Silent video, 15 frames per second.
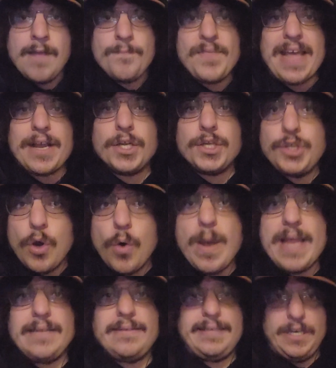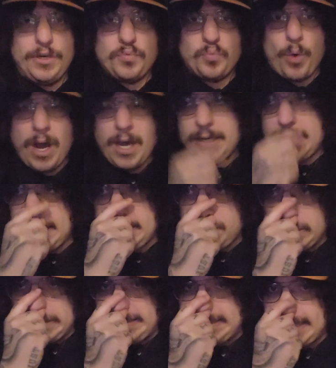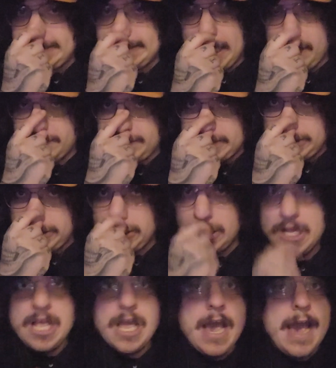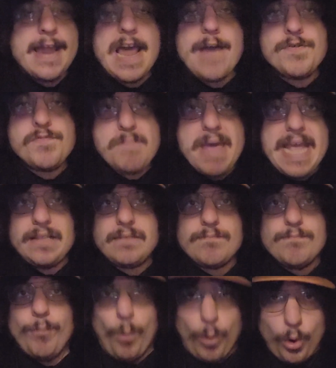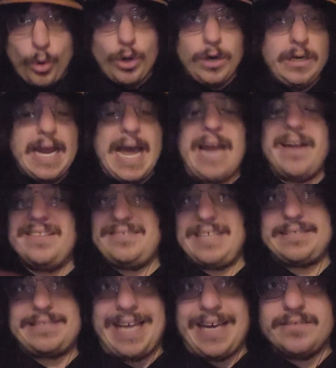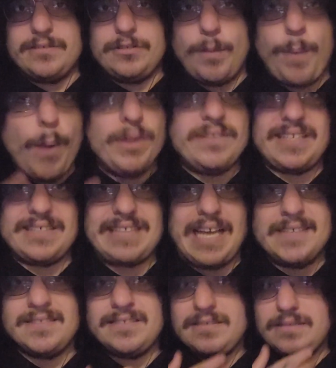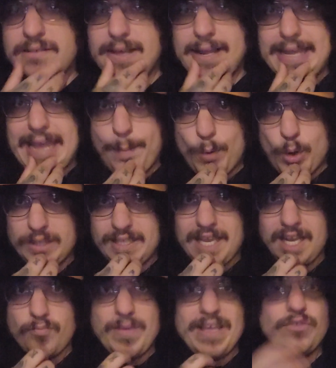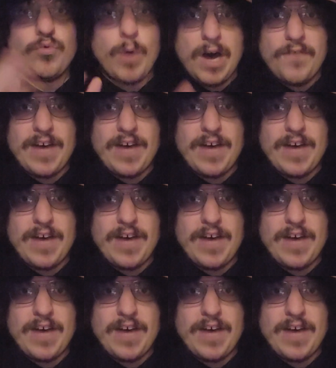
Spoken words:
I could go in tier 1 and go 6,000, and I would make more out of 6,000. The problem with 6,000, the game will take me 12